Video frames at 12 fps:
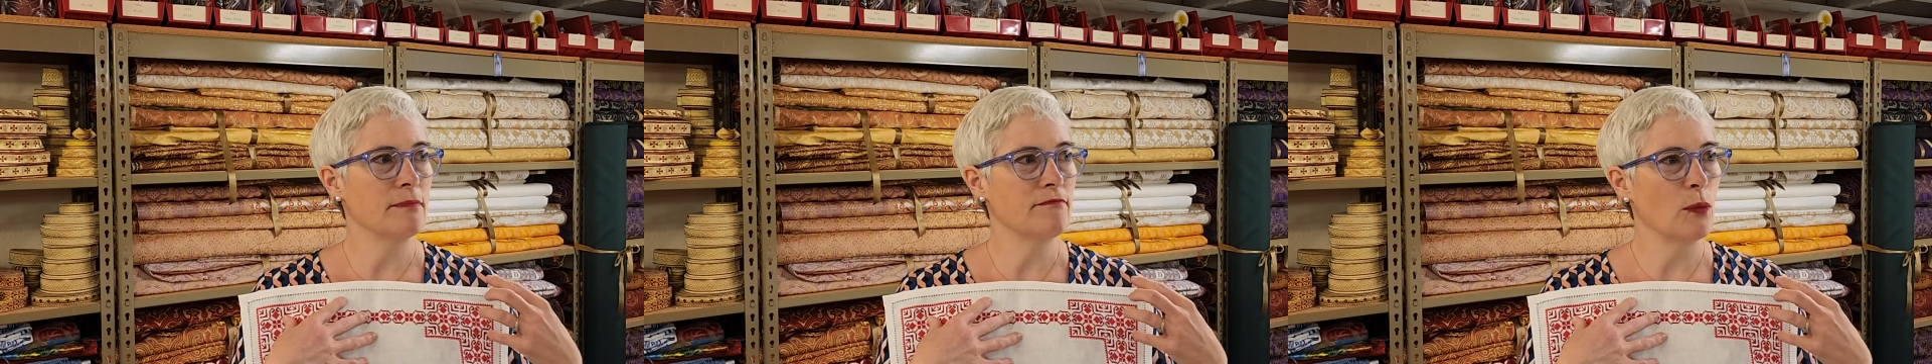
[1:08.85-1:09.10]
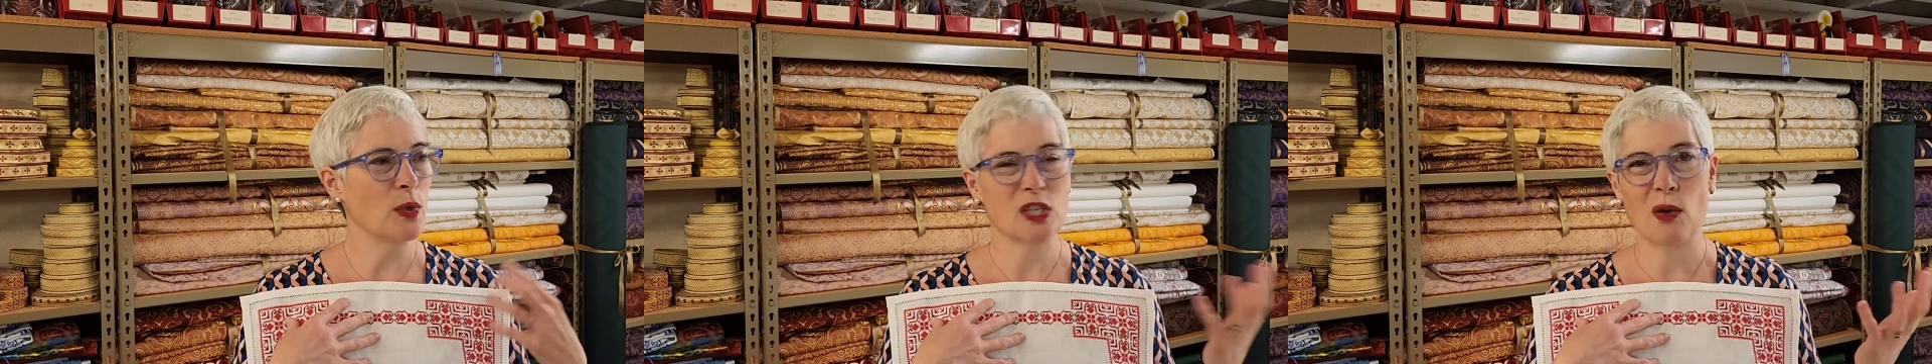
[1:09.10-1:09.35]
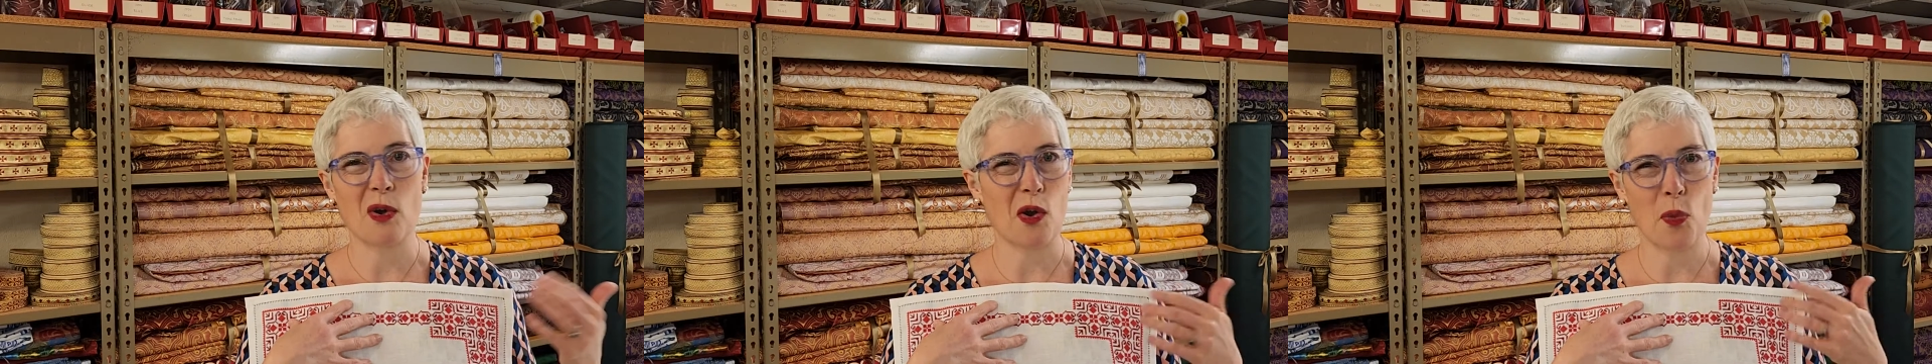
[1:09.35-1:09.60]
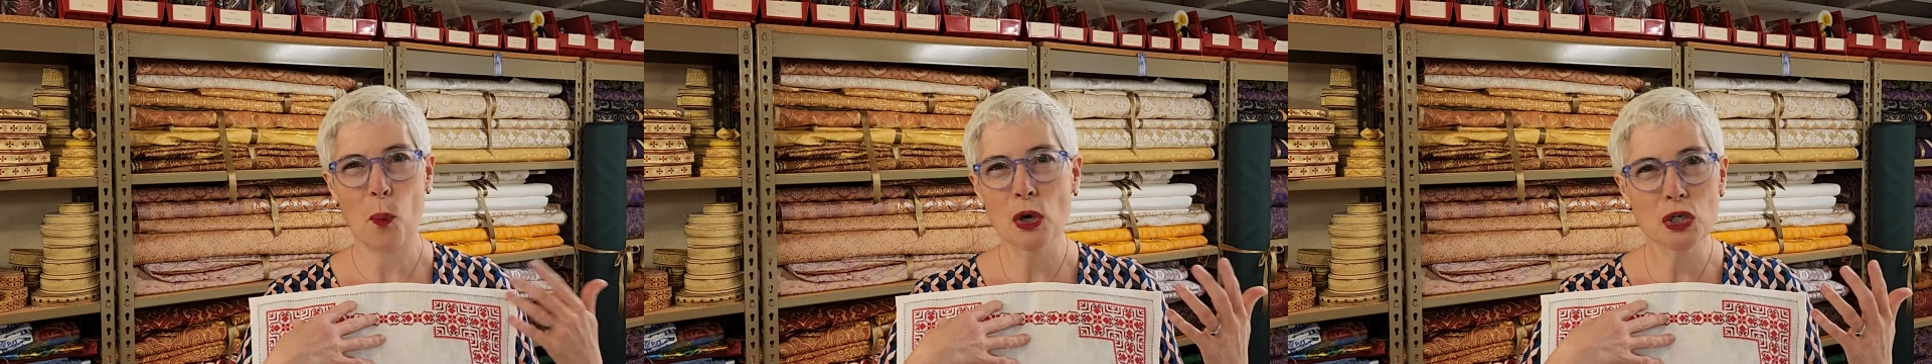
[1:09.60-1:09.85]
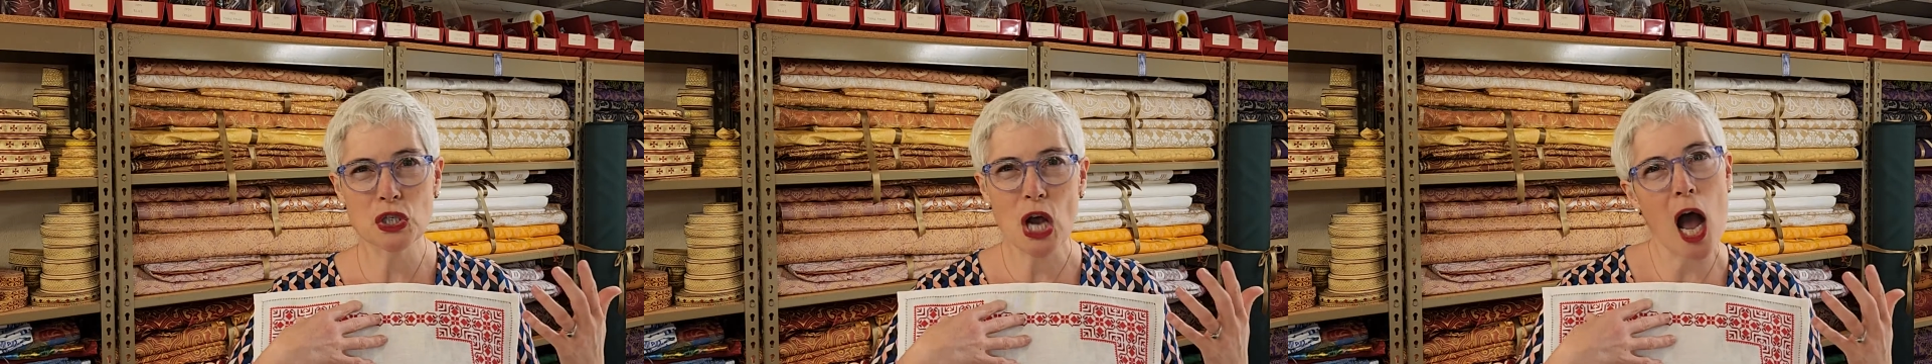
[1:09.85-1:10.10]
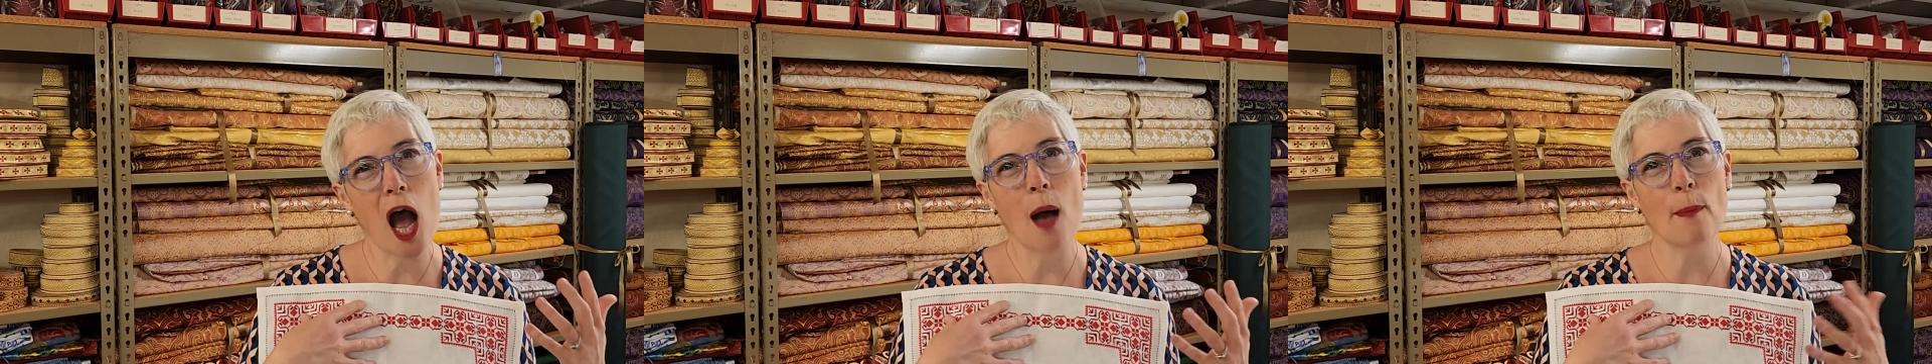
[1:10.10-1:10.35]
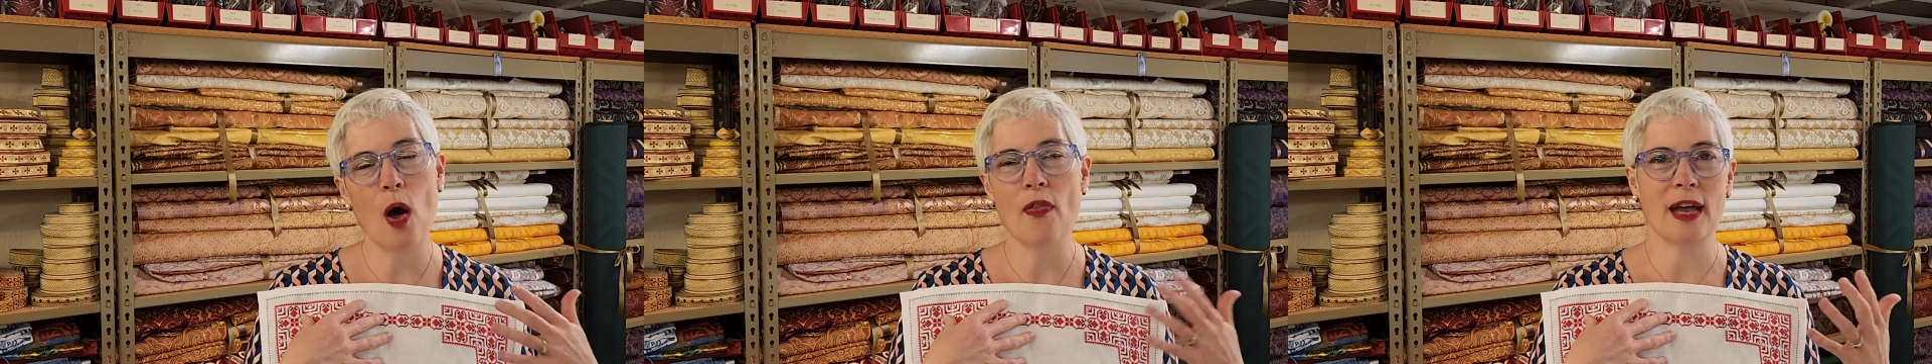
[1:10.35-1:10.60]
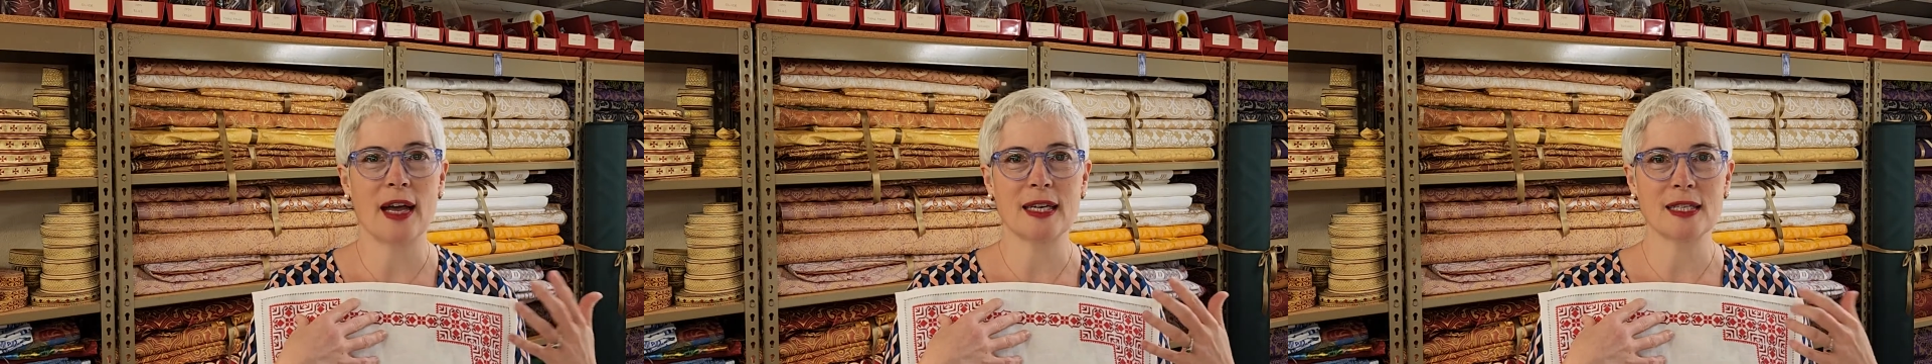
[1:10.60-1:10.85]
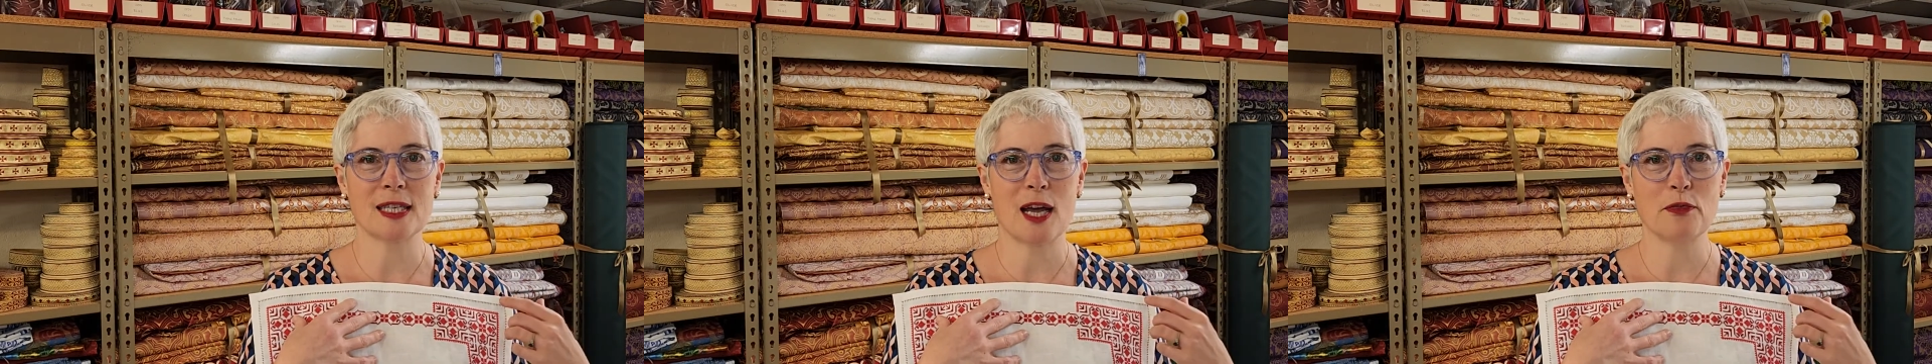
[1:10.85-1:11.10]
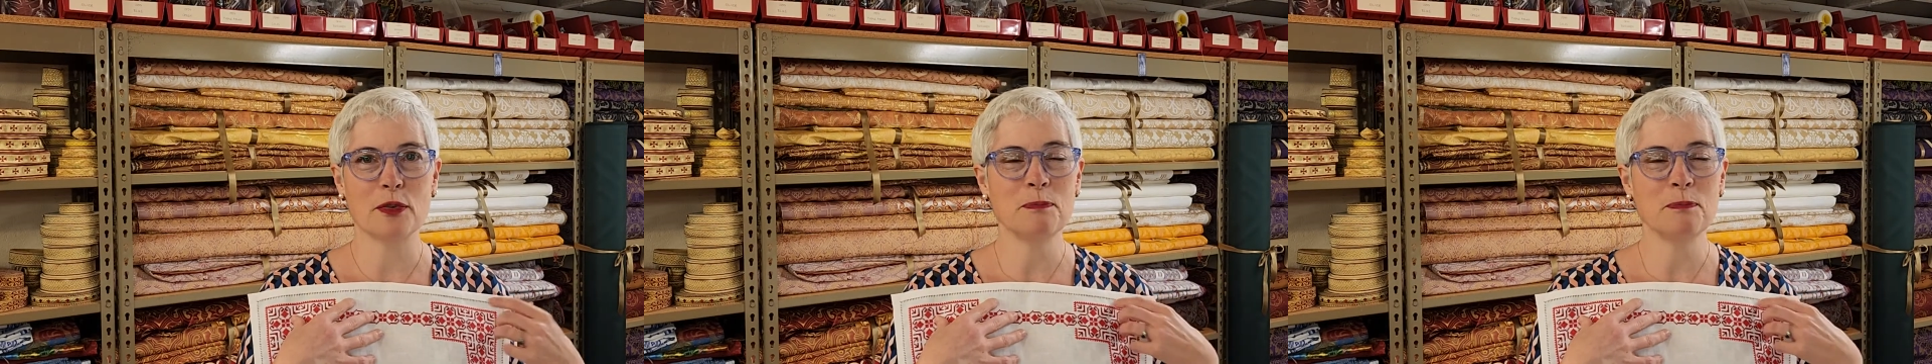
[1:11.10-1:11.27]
what's going on in the workshop, all that kind of stuff.